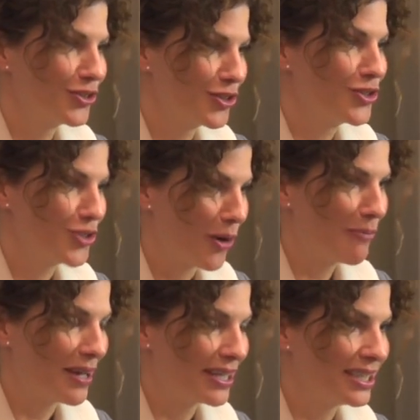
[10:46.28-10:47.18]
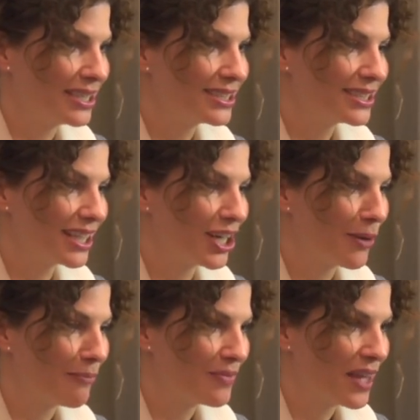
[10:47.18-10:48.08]
the job, and
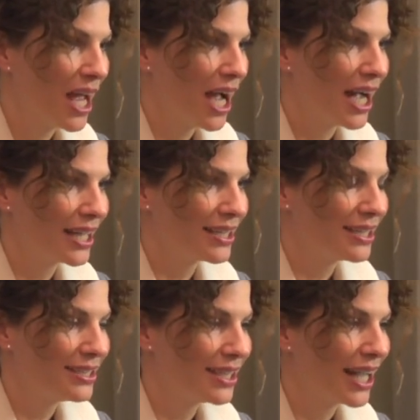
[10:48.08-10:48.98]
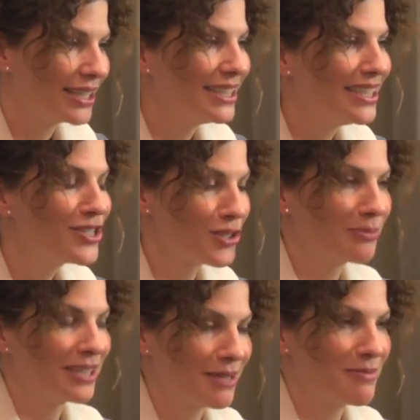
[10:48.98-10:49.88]
I need
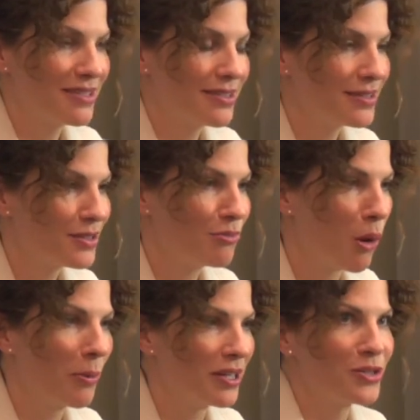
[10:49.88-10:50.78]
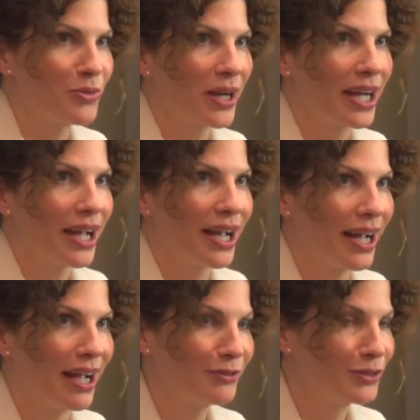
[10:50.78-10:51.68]
sometimes moments where
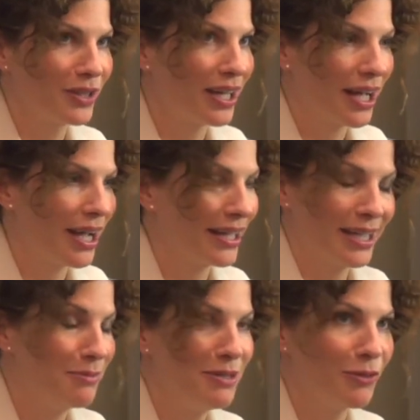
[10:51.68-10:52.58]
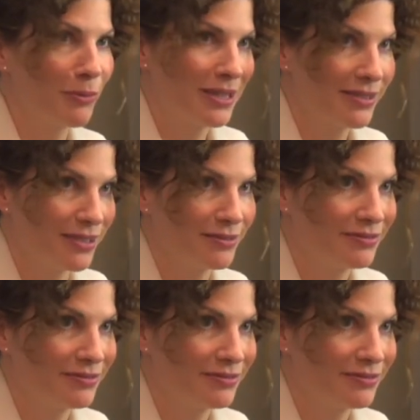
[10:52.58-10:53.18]
I can be for myself.